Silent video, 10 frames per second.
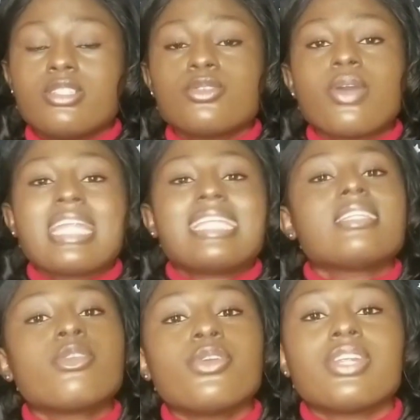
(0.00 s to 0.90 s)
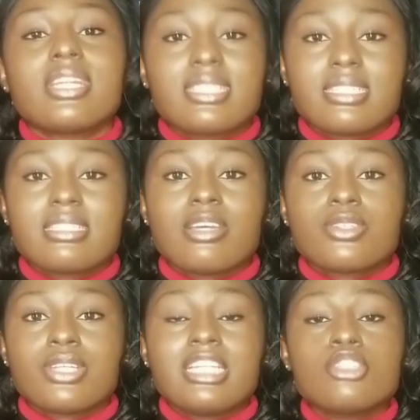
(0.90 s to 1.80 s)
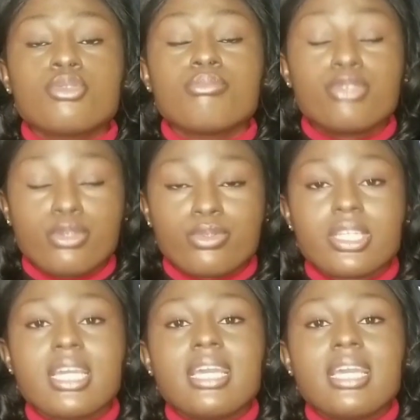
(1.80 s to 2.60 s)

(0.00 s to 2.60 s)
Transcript: So I need 360,000. I need to build